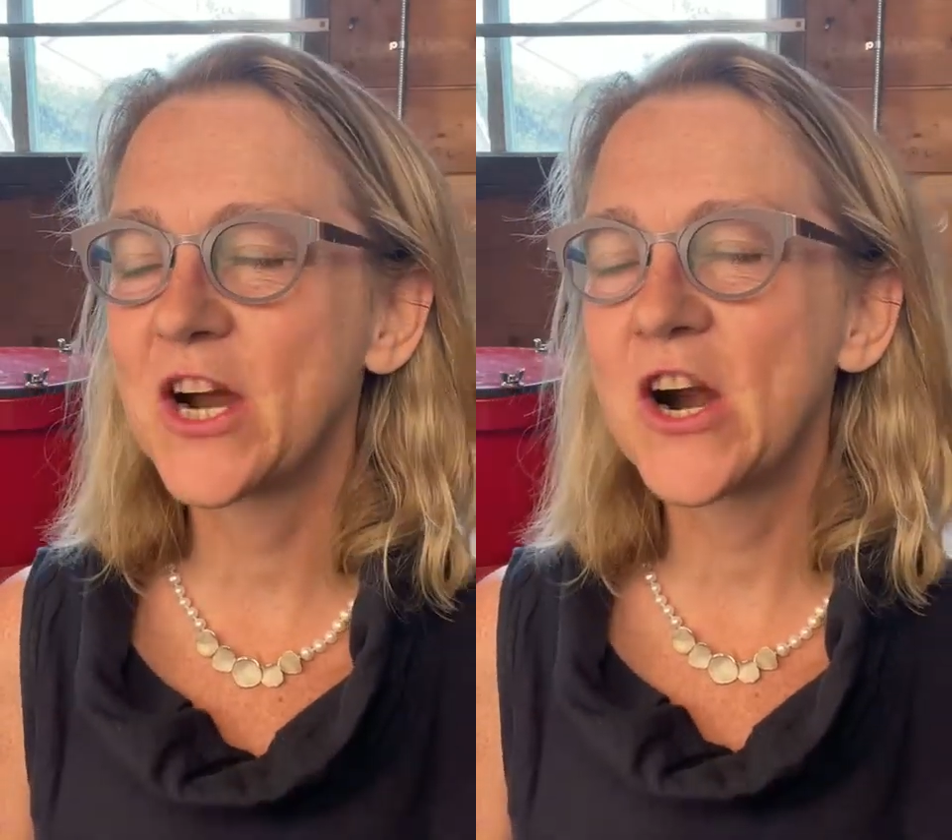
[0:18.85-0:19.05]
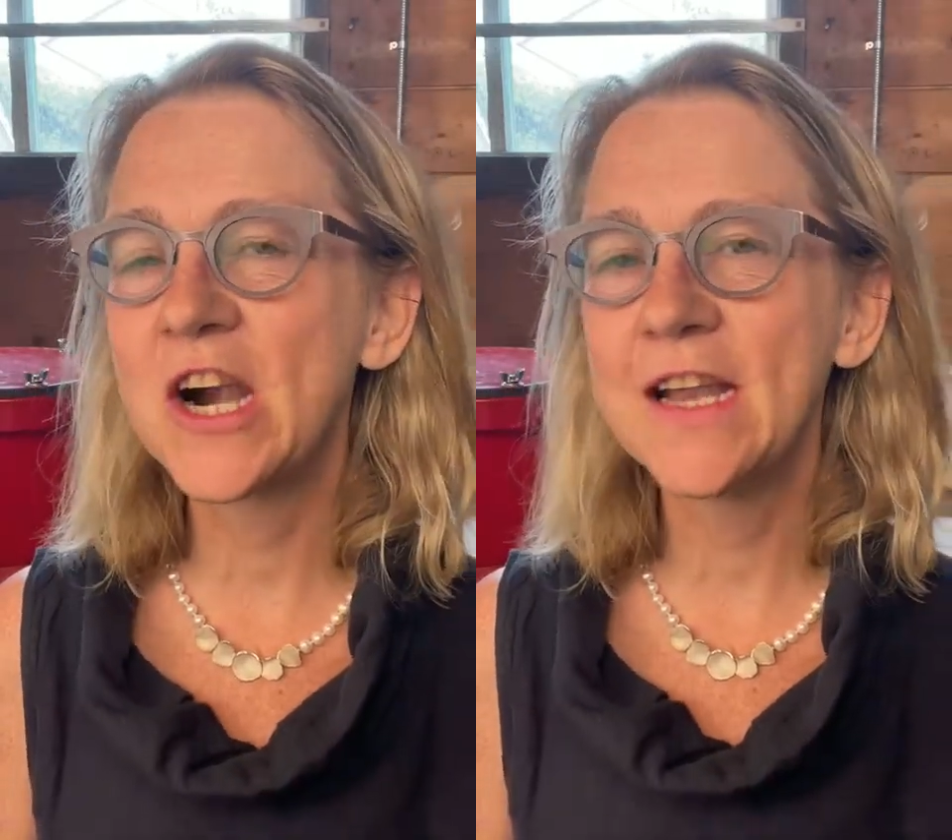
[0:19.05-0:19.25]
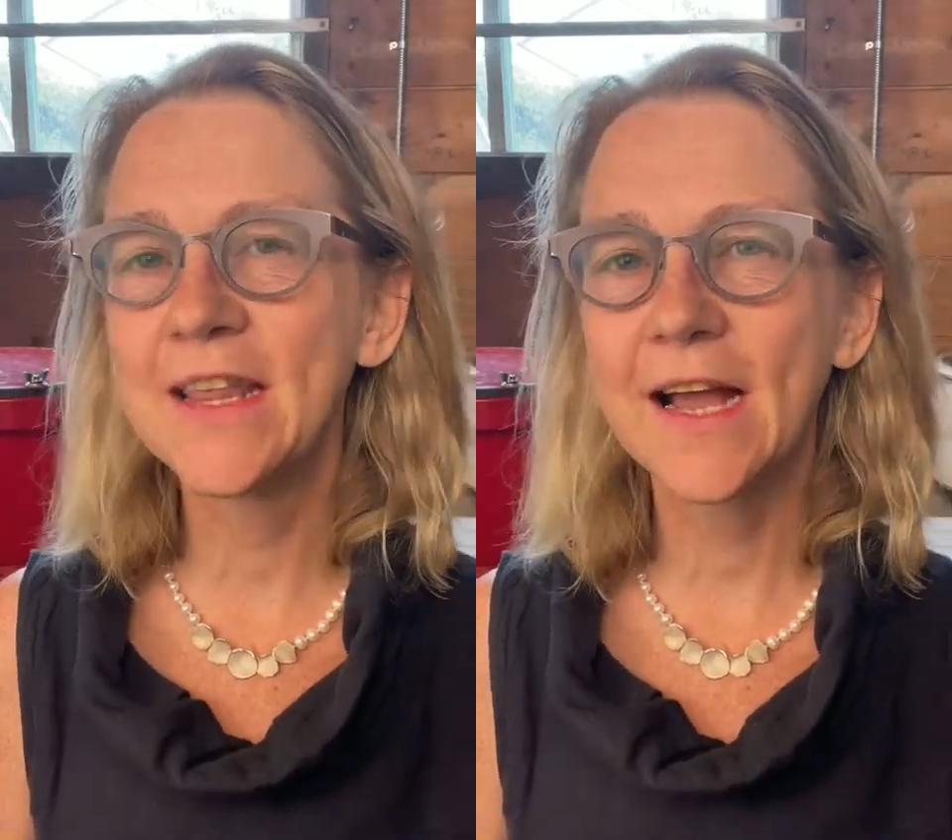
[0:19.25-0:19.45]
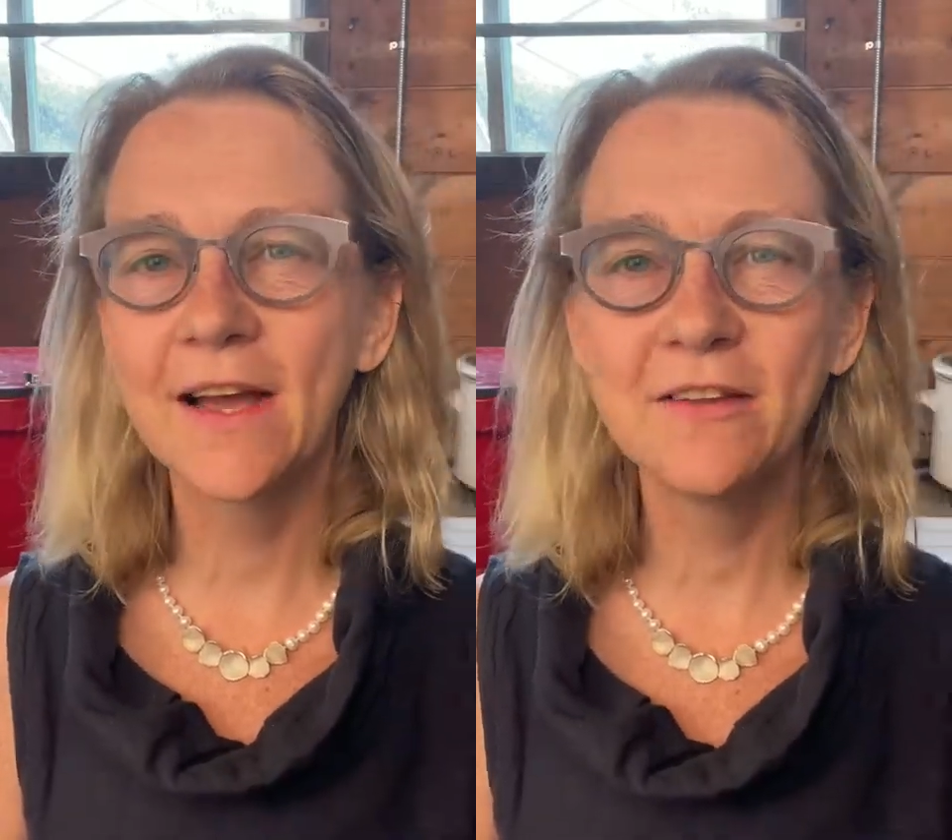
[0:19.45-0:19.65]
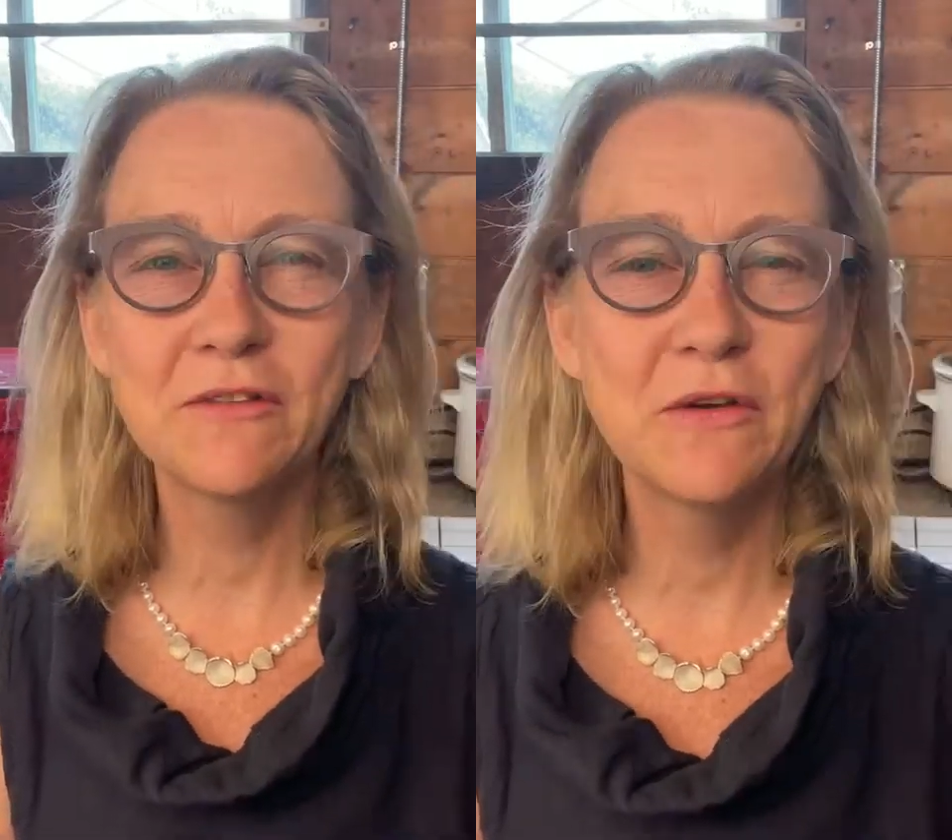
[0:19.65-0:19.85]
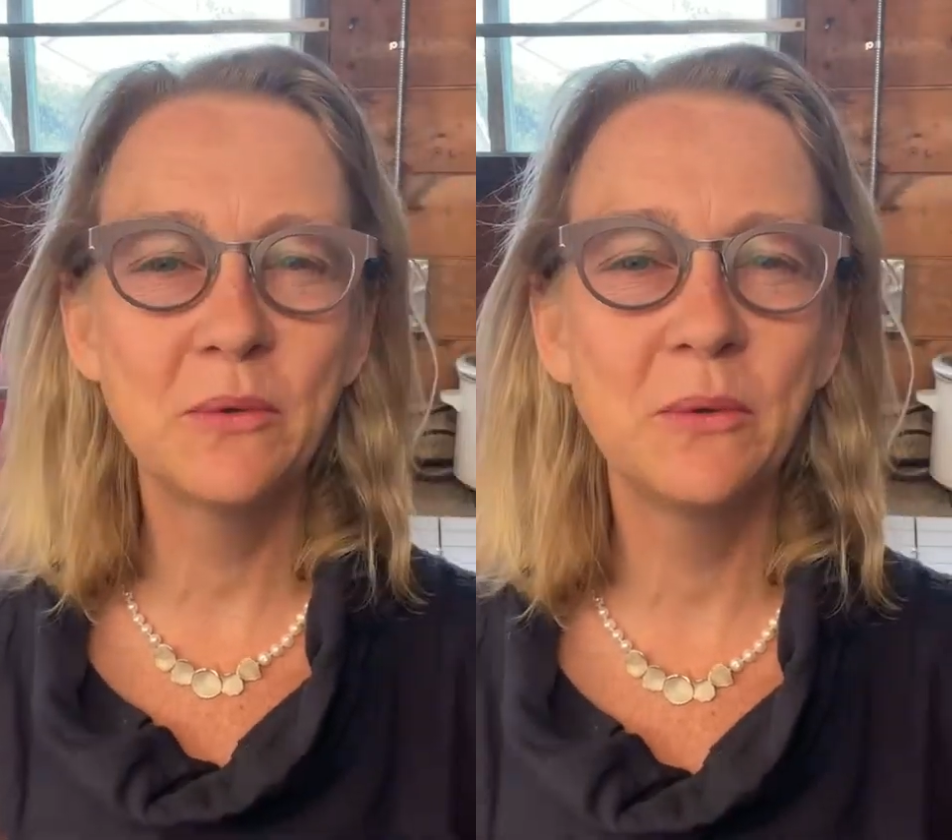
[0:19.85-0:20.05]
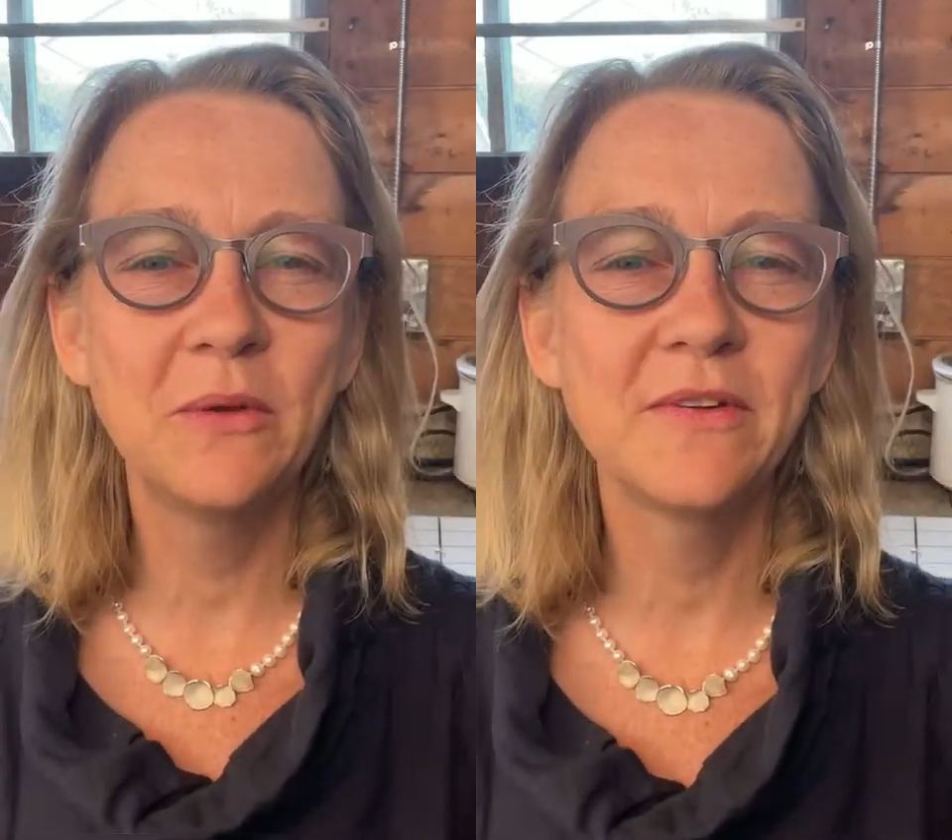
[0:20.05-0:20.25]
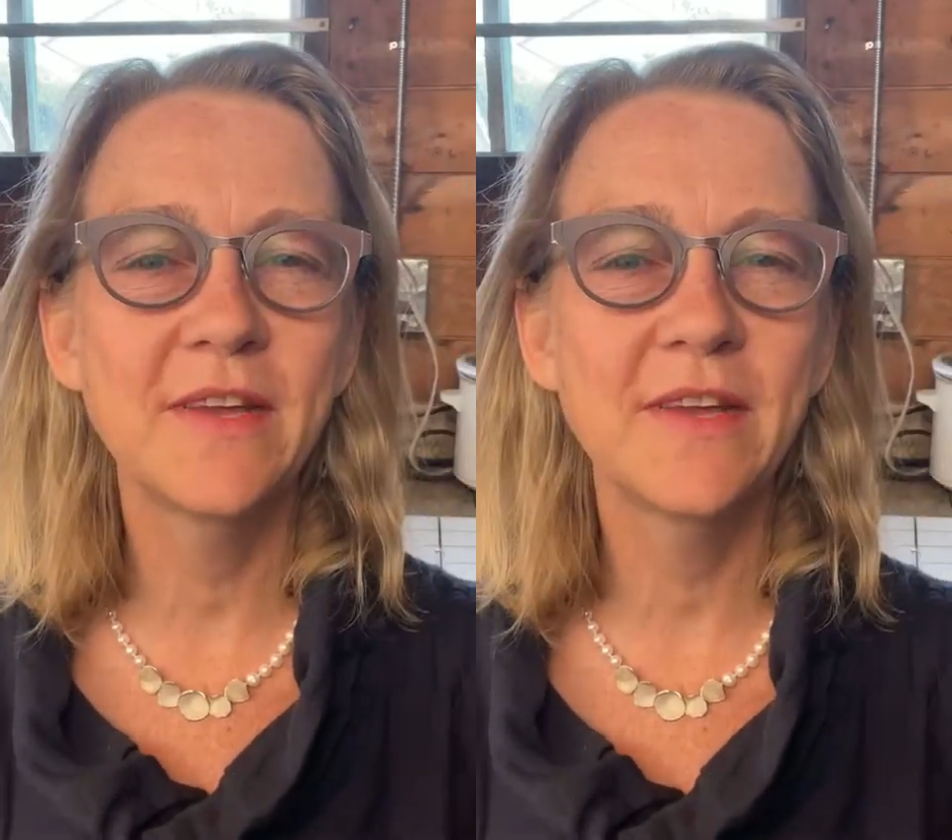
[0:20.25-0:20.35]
are the kinds of tools